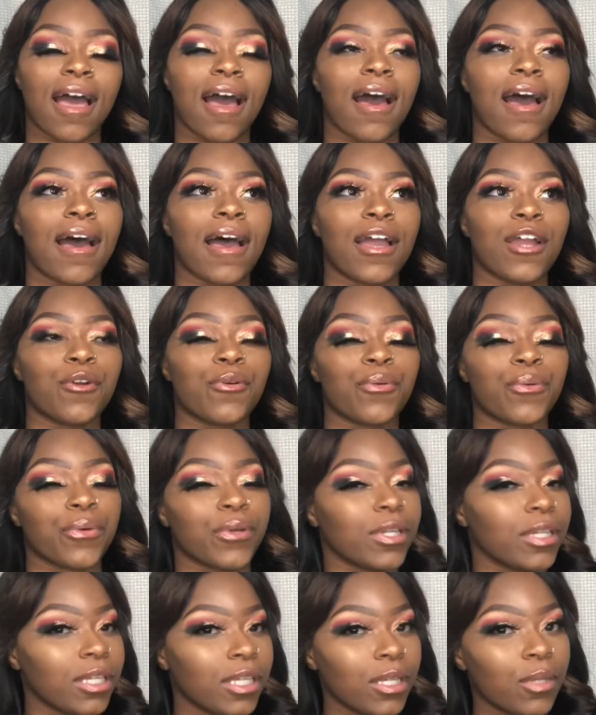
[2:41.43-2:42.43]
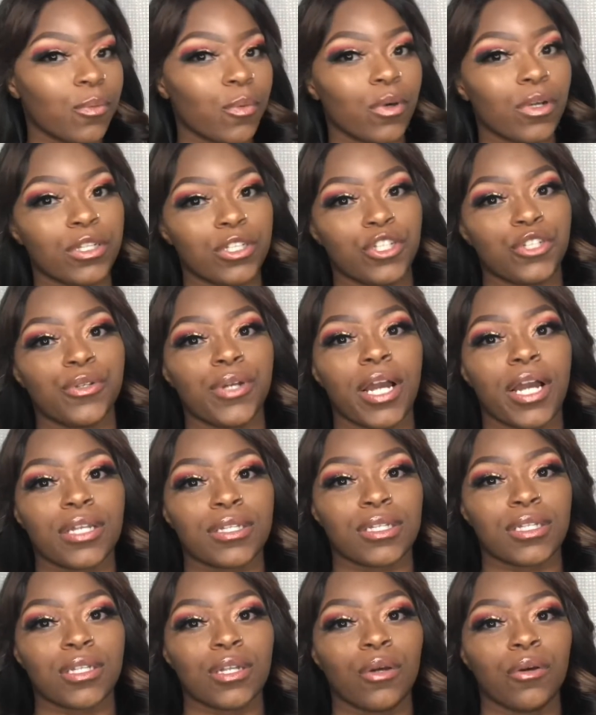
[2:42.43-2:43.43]
I really want you
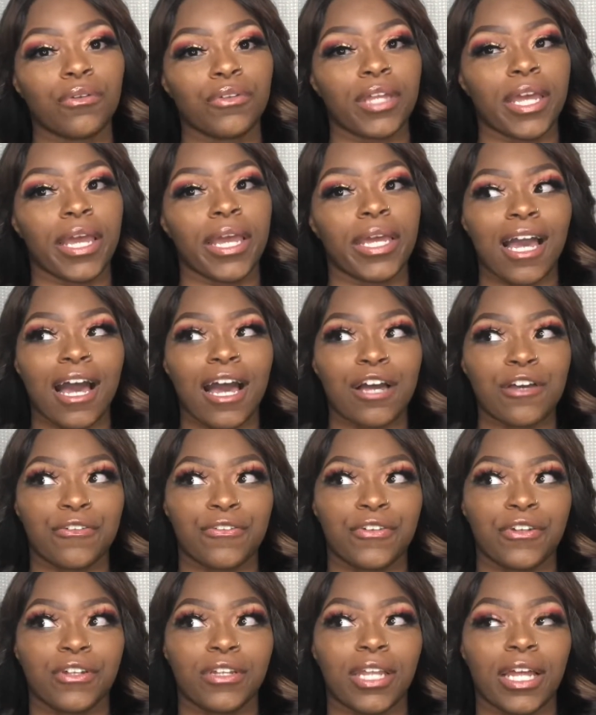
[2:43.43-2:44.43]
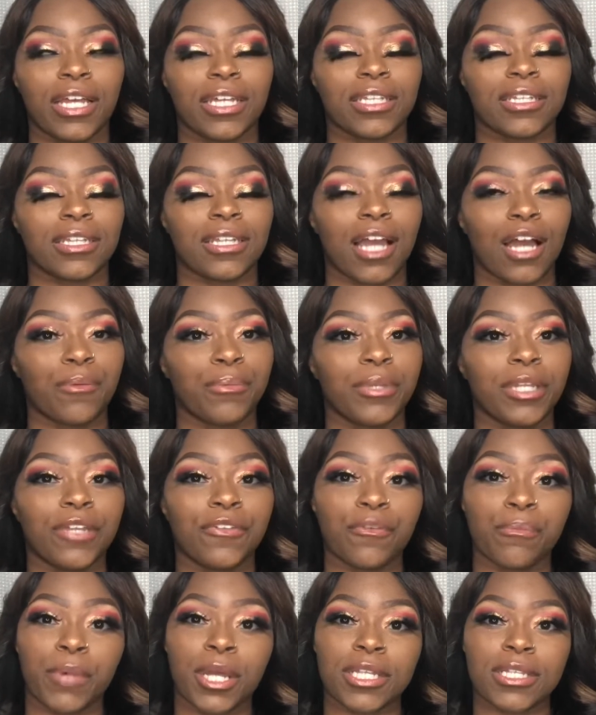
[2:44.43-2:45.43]
guys to know that I feel like I
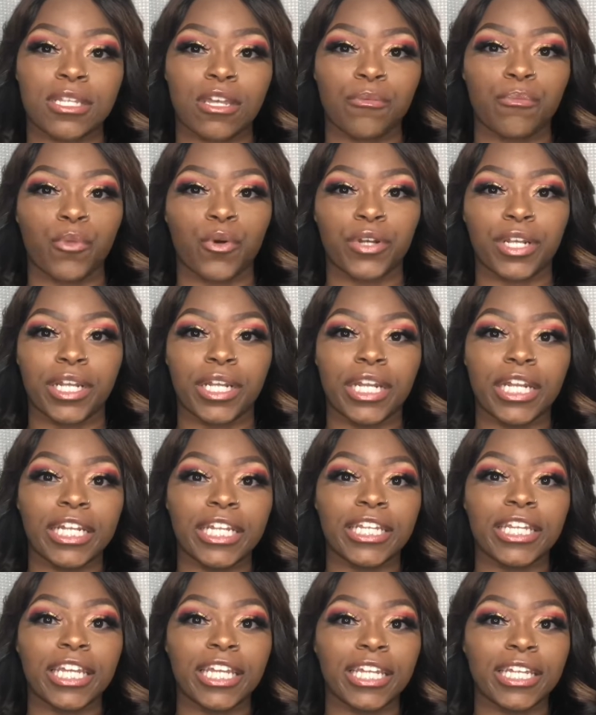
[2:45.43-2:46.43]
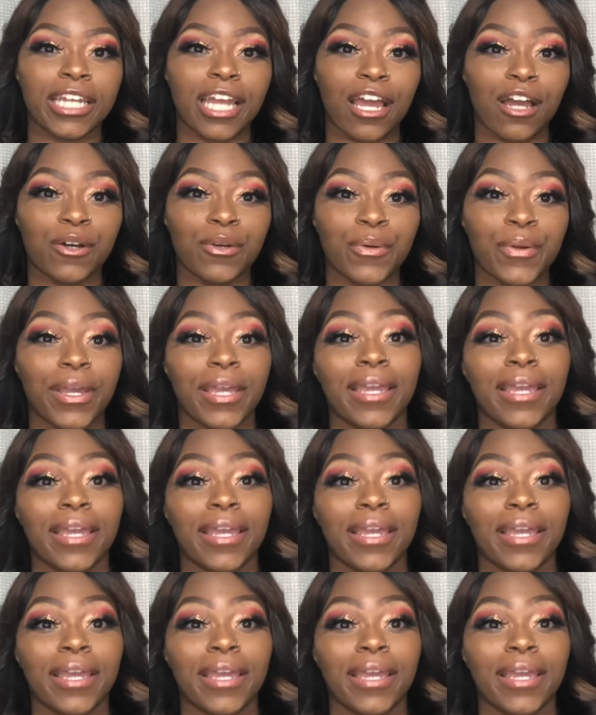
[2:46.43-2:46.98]
believe in myself more than anything now,